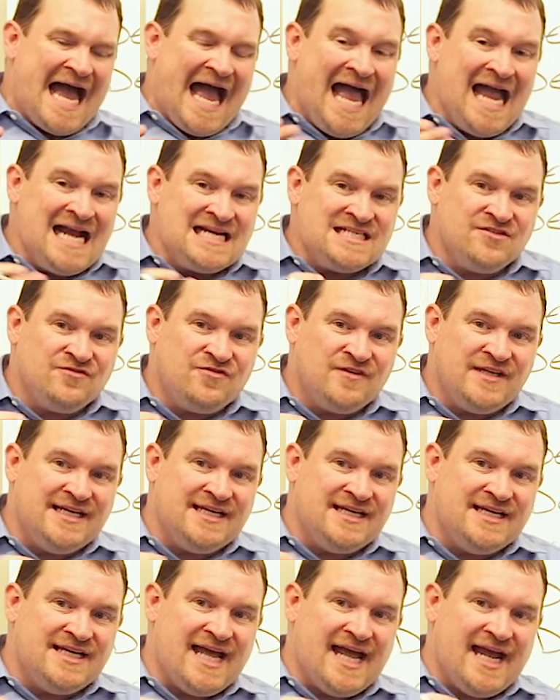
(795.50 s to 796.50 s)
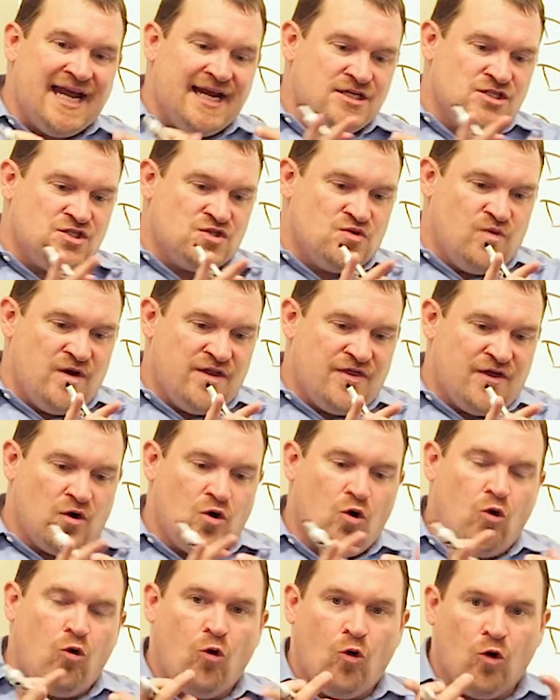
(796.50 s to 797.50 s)
actively engaged with a
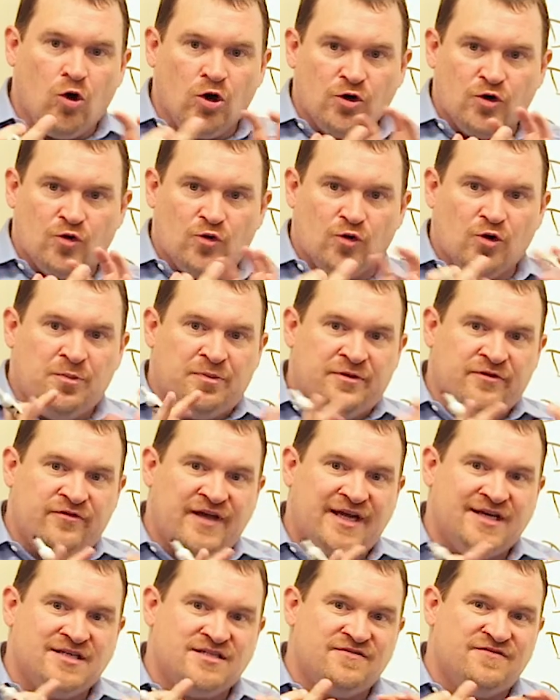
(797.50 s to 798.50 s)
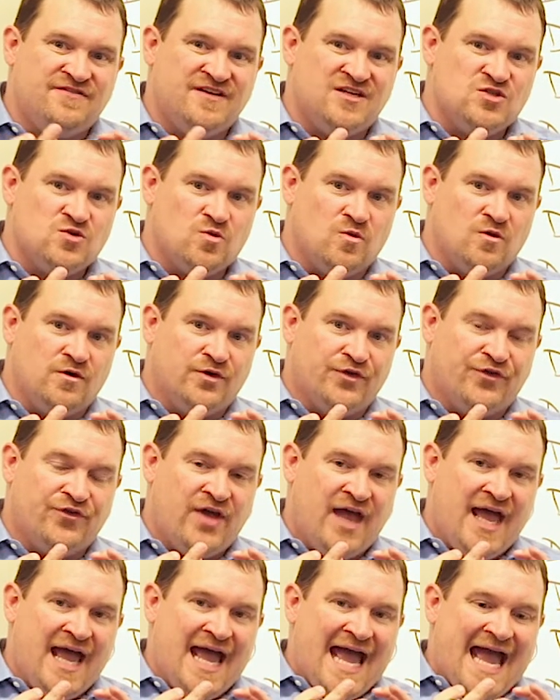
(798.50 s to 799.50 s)
core group of individuals,
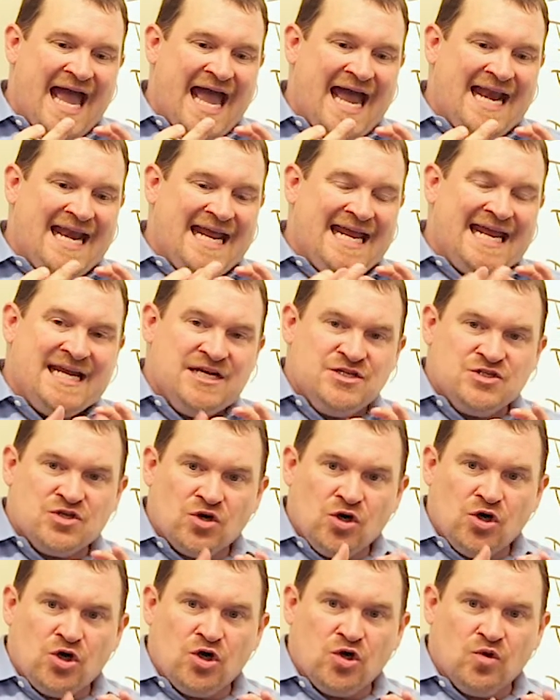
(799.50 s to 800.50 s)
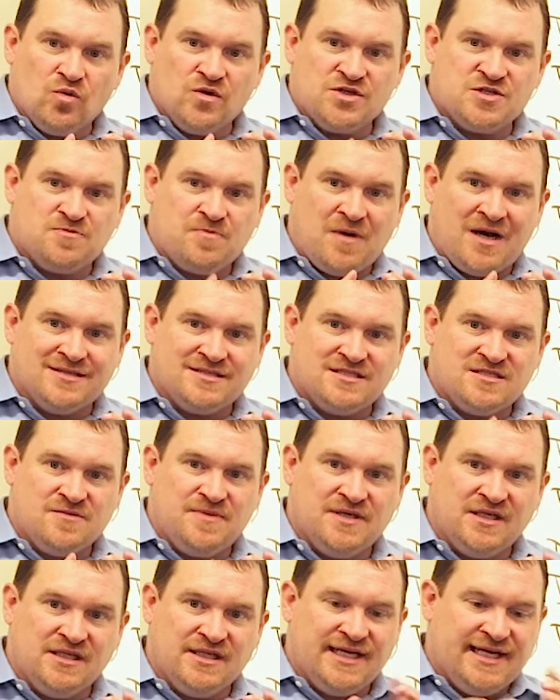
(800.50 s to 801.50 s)
and his or her
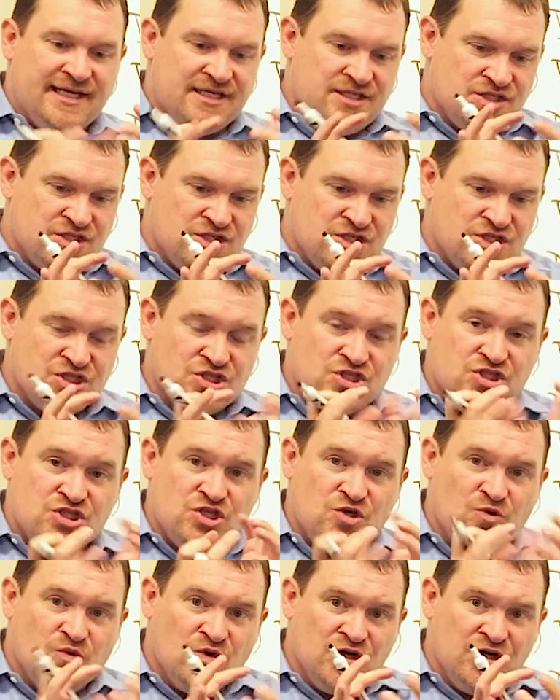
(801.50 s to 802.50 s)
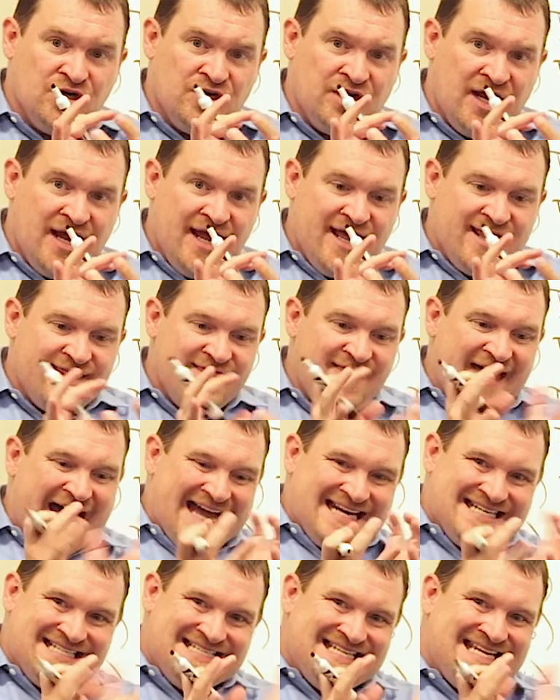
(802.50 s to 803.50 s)
responsibility is to steward
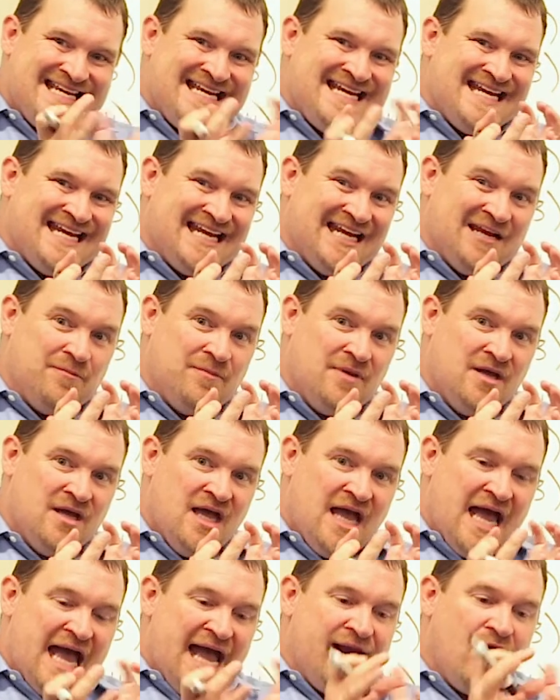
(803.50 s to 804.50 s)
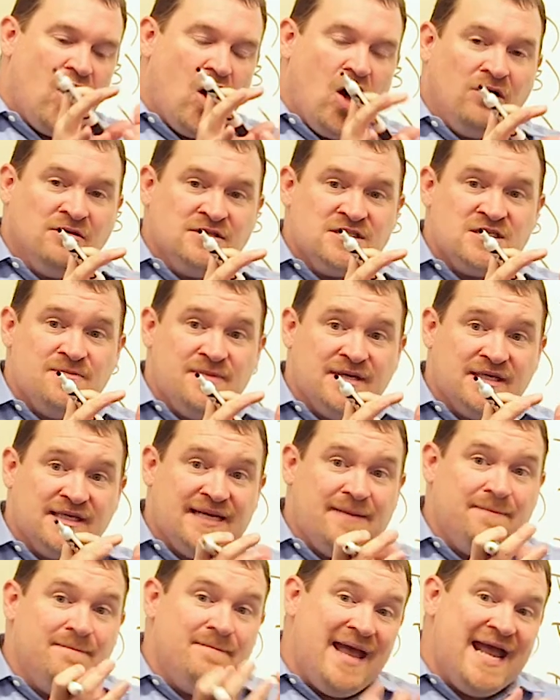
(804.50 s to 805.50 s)
that team and
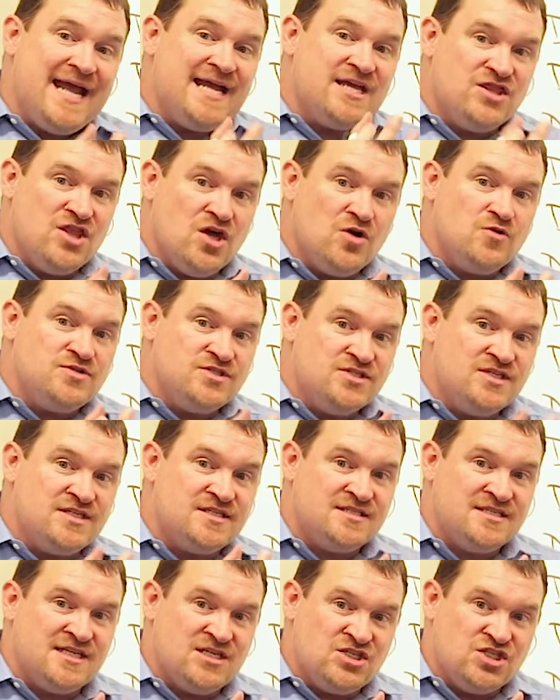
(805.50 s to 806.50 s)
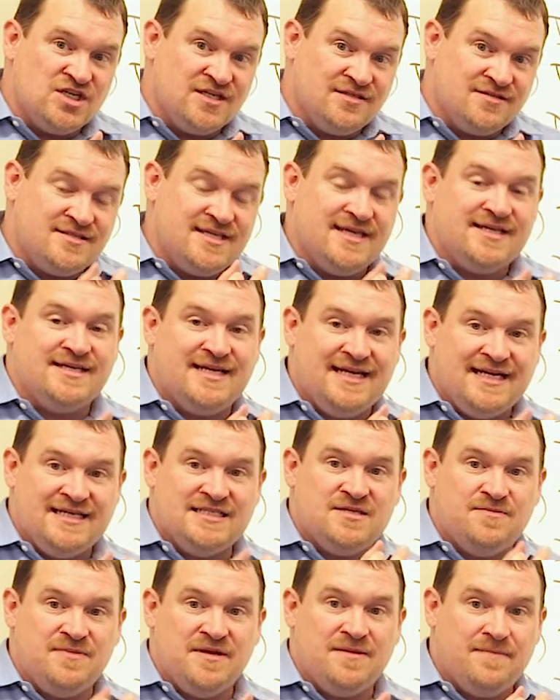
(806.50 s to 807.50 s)
ultimately make those decisions that need
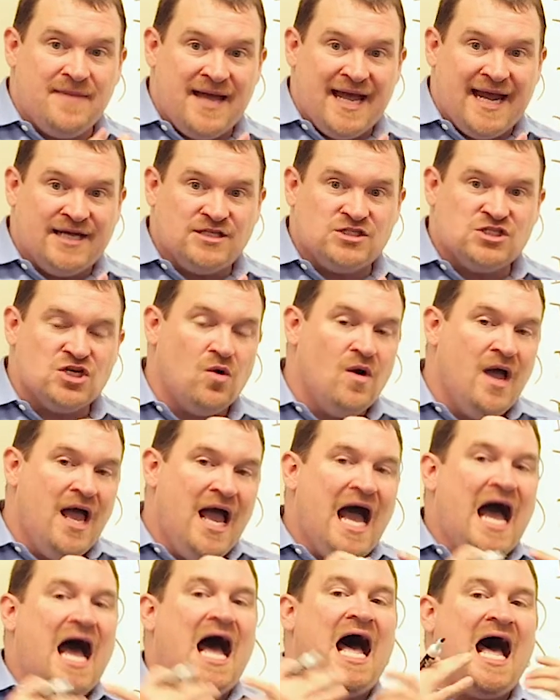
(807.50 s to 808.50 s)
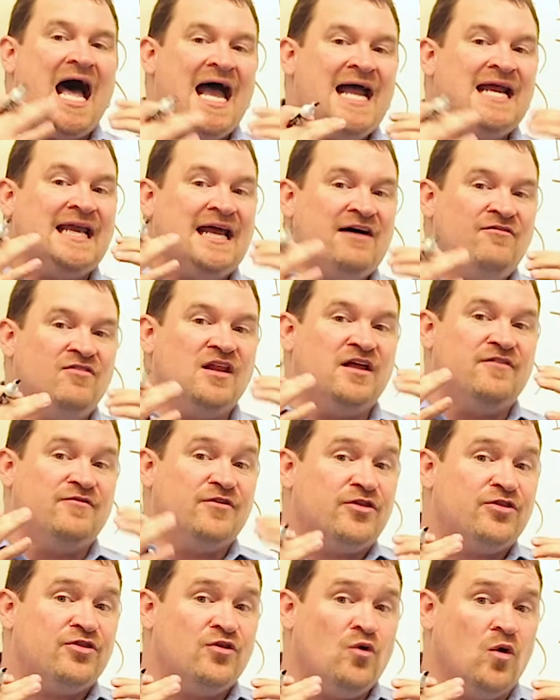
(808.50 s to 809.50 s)
to be made. So high level of
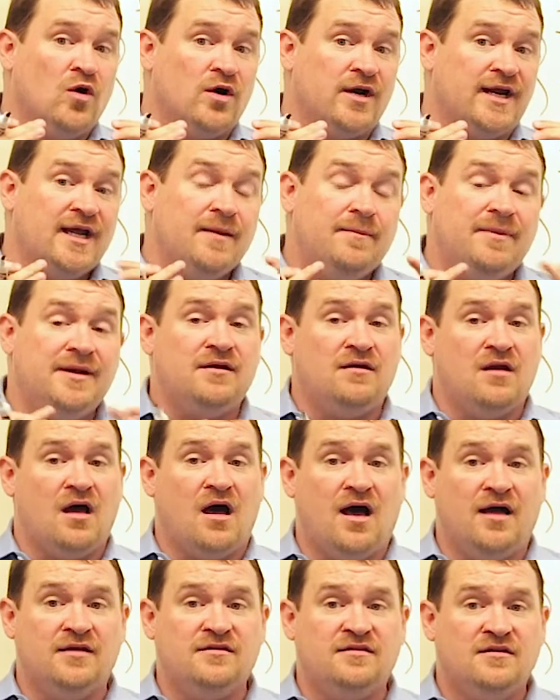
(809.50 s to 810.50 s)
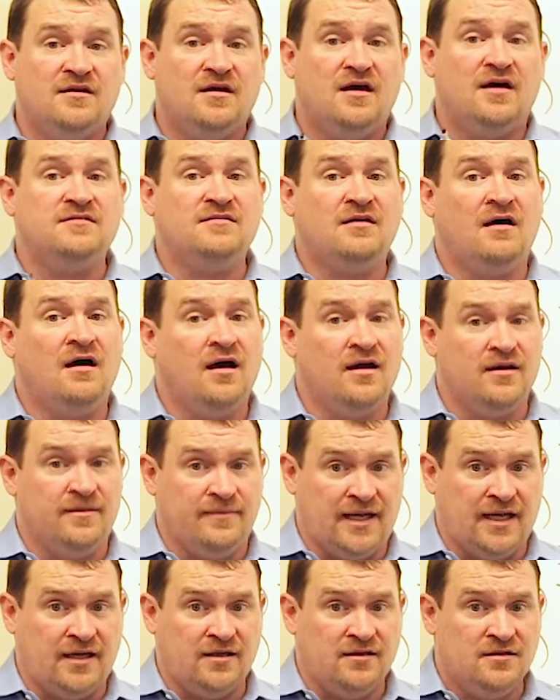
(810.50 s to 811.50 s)
authority, but not
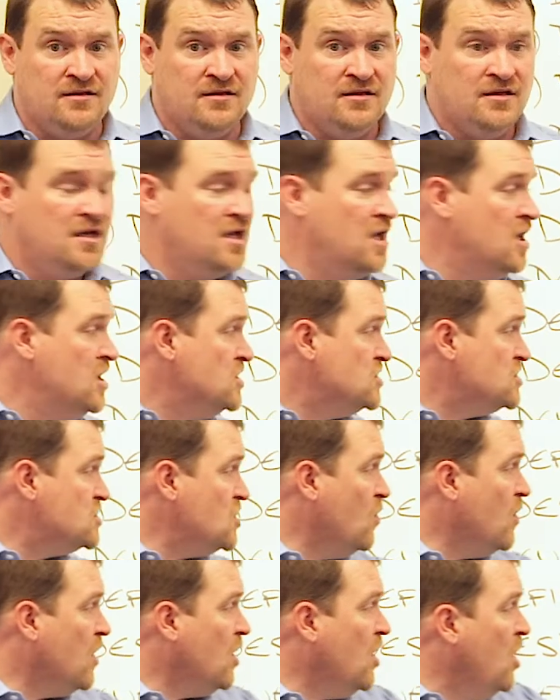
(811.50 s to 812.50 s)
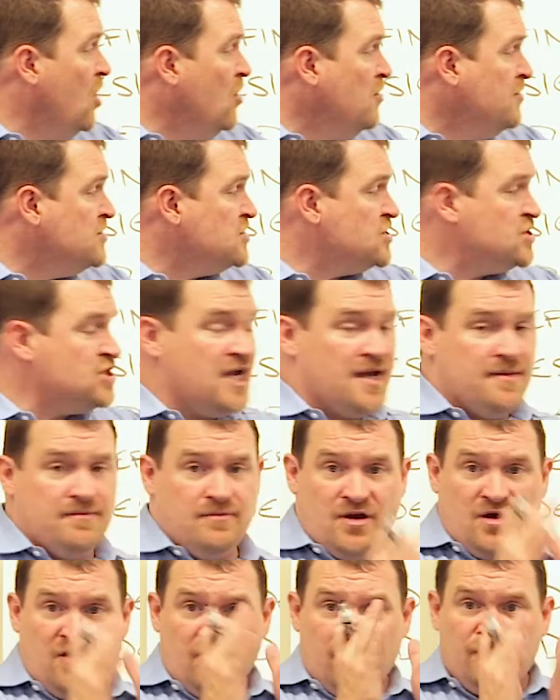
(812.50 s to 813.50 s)
autonomy. So where
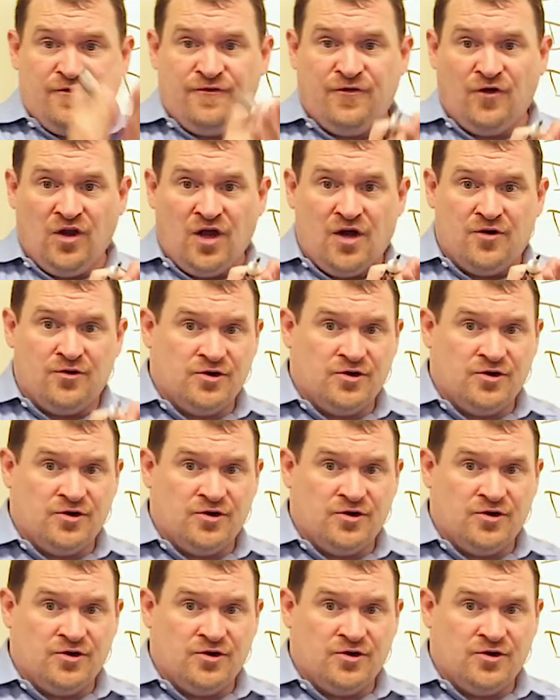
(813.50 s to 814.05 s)
ownership, full